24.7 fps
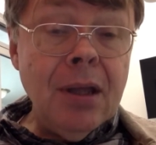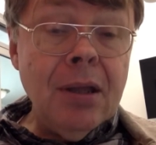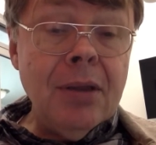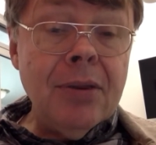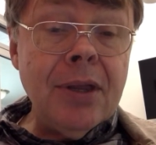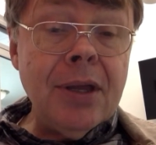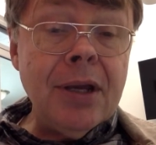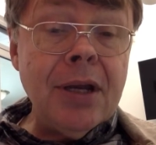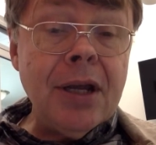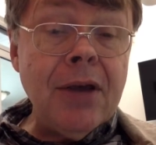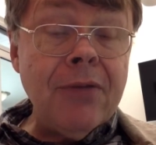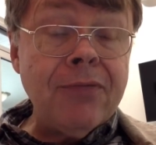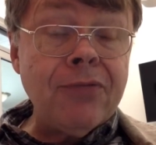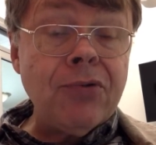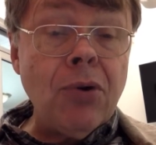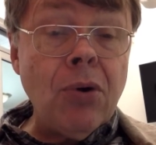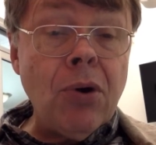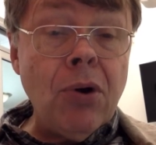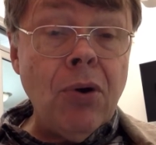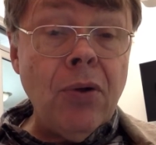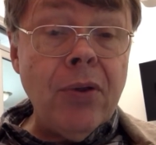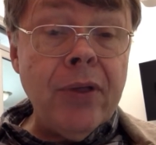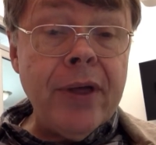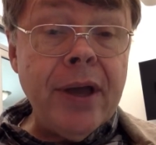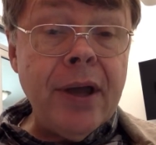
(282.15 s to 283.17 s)
Then after
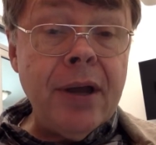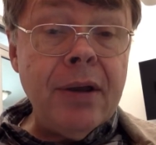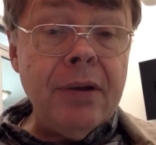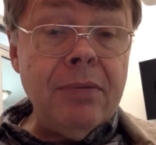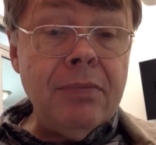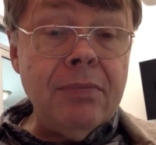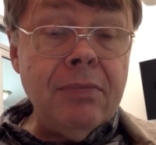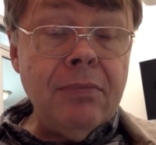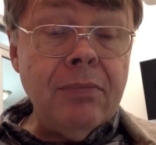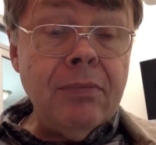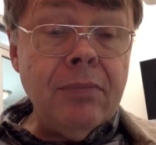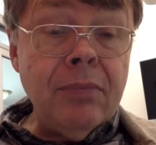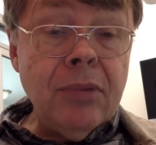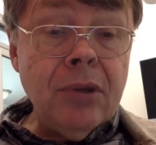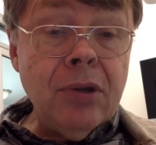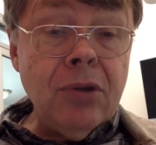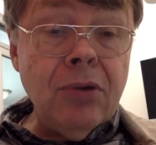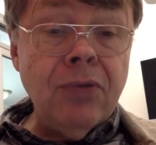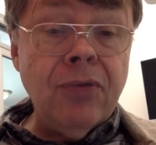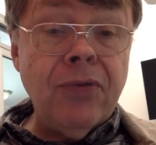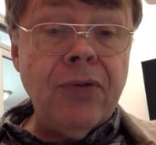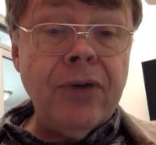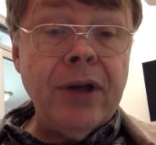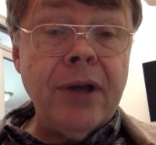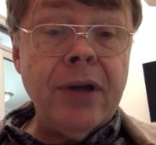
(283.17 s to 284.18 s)
all that, you'll
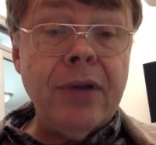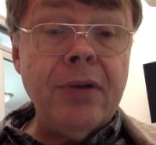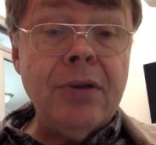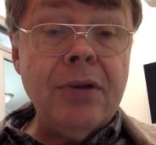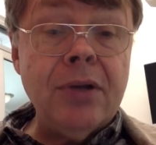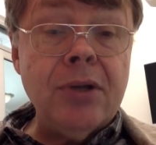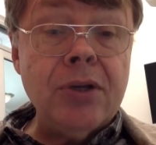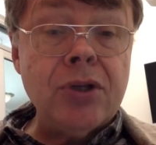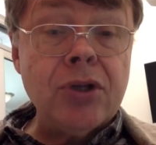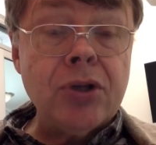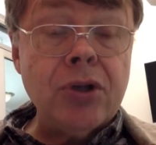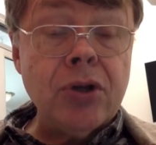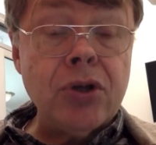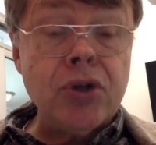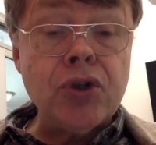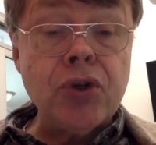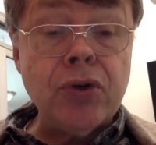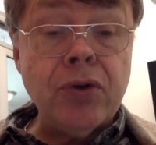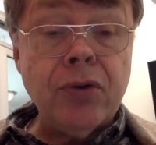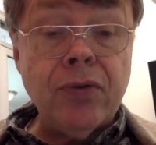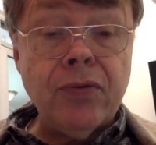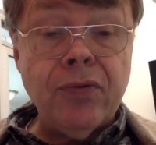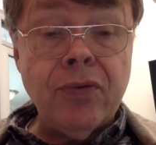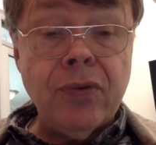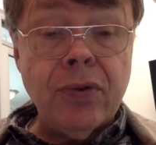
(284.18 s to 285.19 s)
find discussion
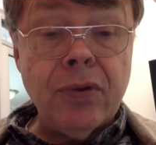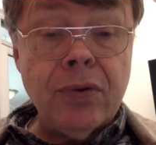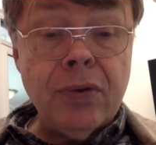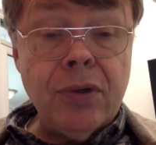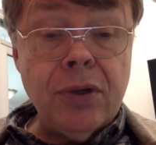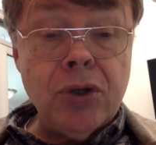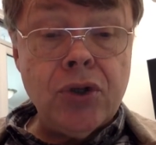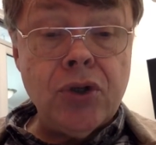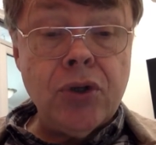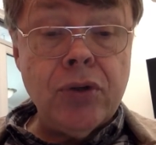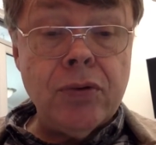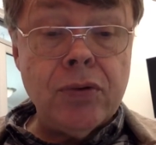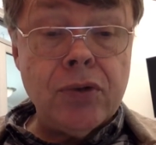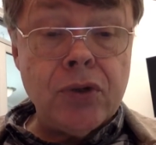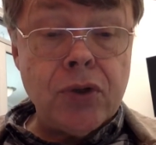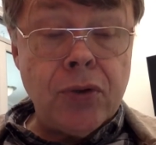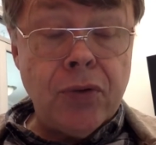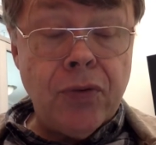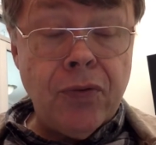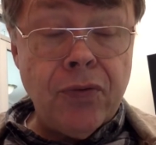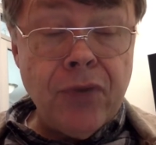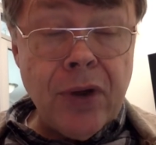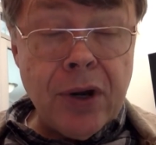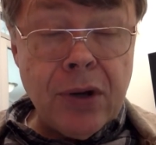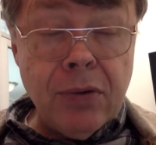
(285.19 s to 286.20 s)
of the issues of
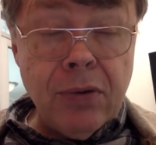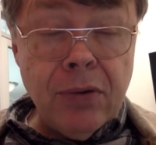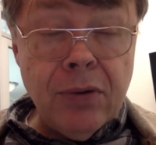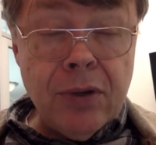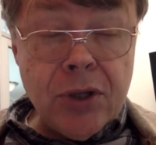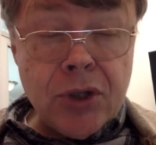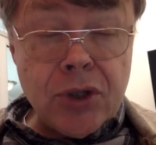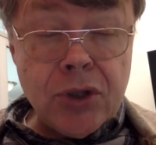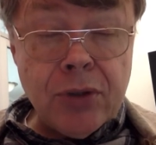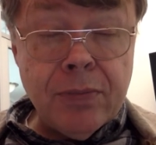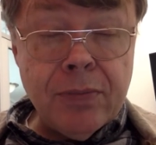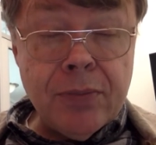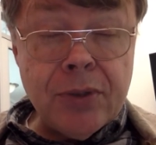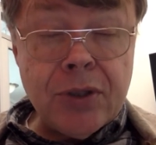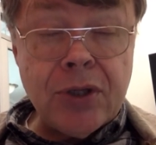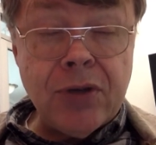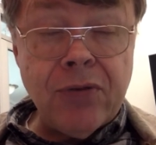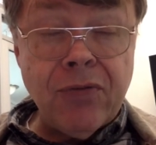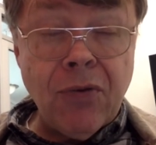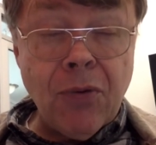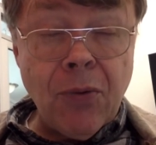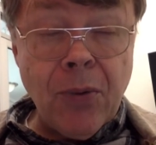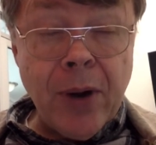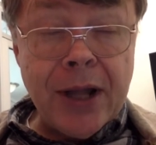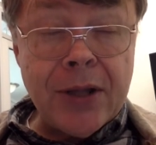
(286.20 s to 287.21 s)
federalism,
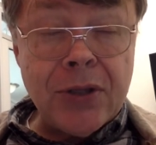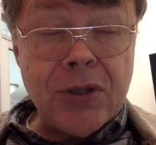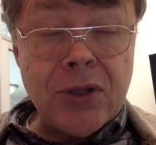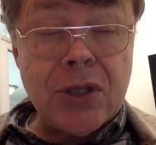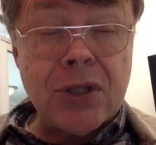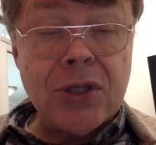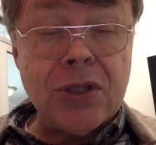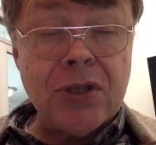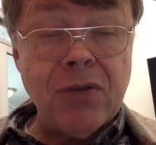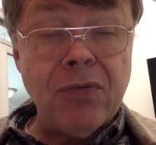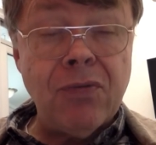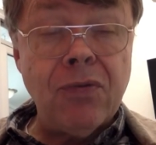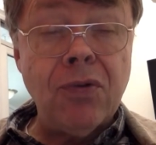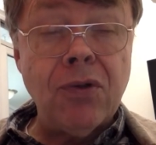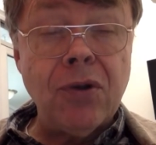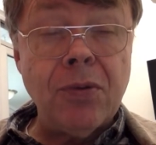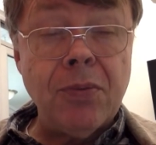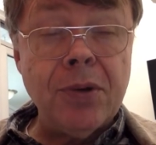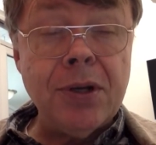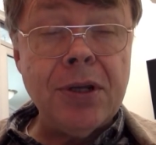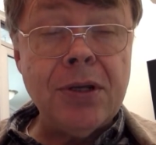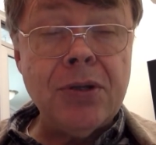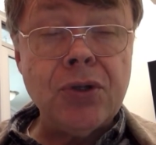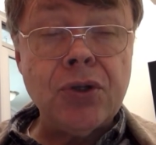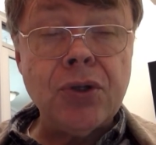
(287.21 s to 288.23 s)
civil rights, and civil
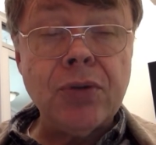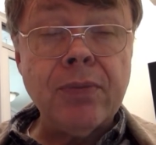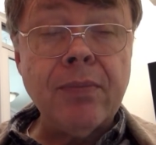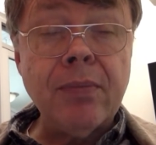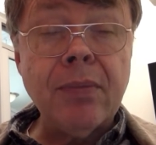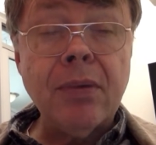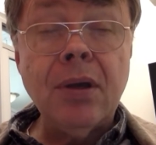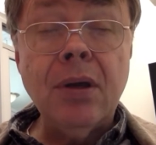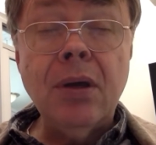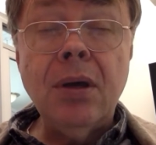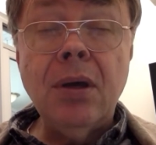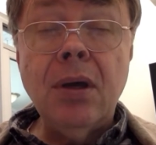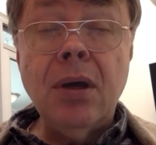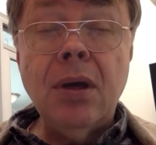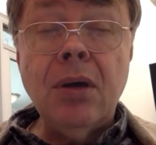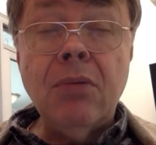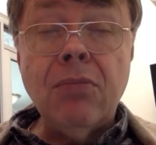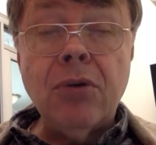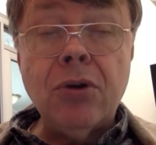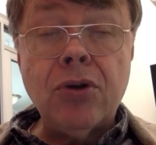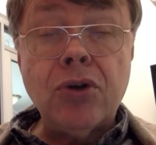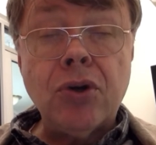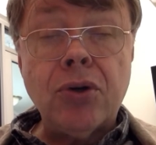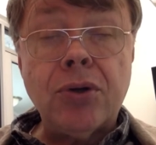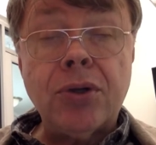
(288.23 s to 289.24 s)
liberties,
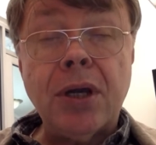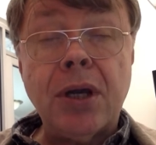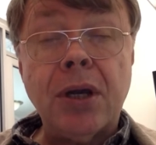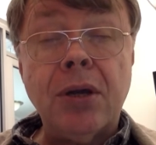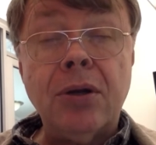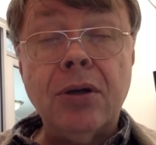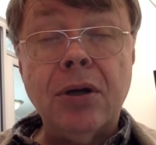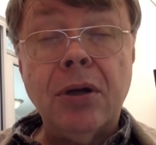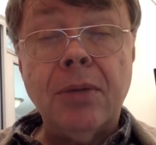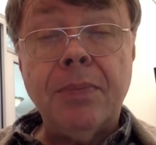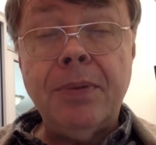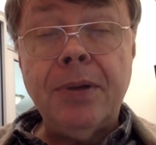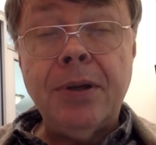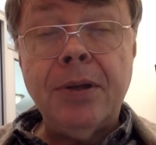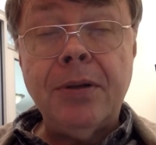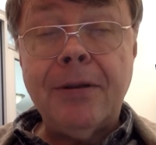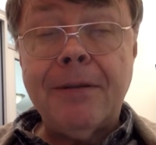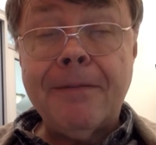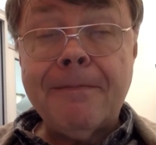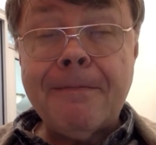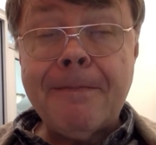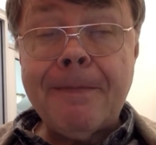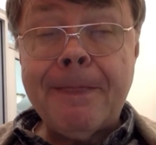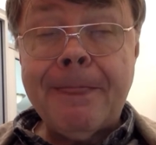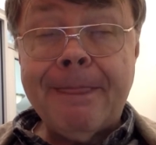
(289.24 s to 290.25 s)
which are taken up in
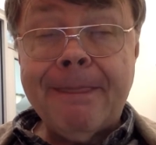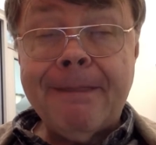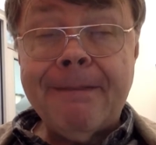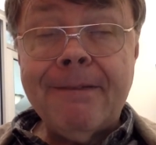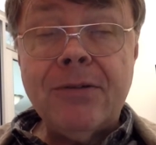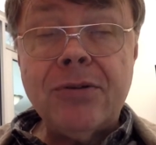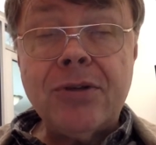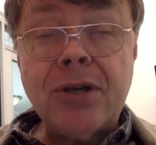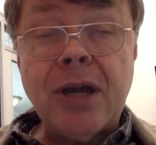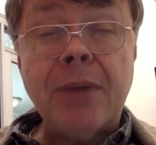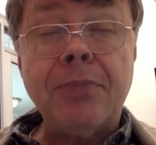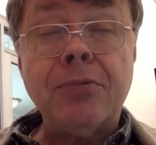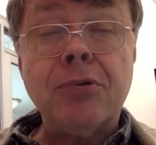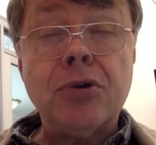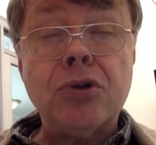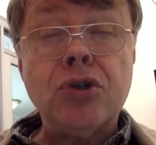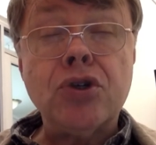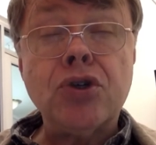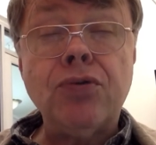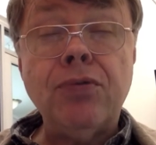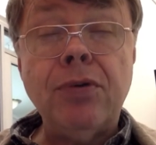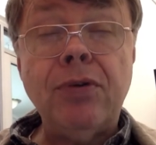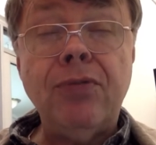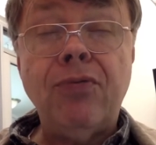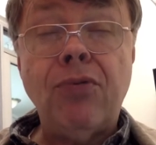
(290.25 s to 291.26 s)
chapters
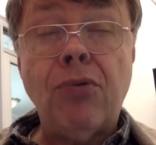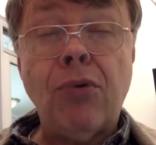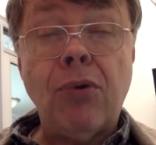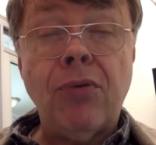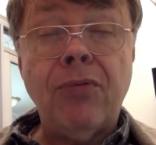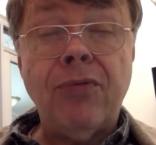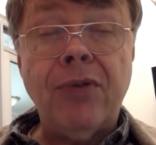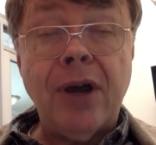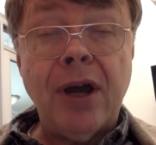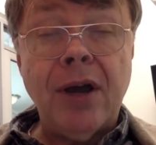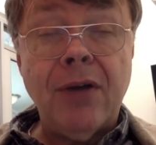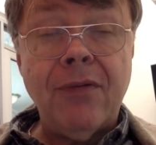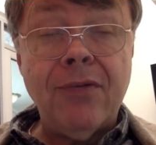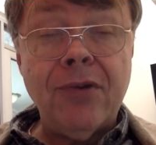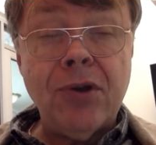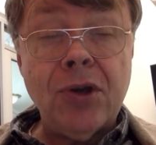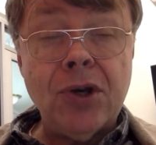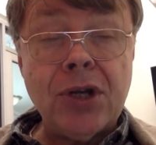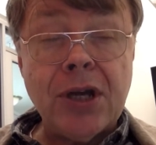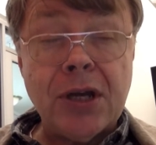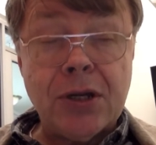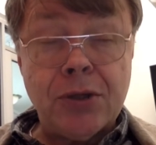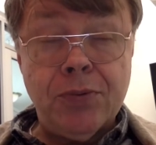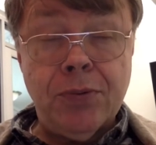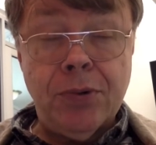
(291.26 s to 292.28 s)
3, 4, and 5 of your
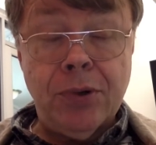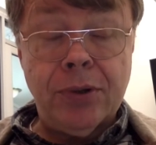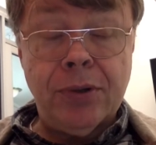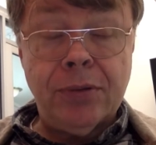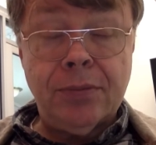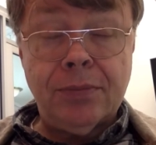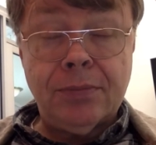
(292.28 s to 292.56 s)
textbook.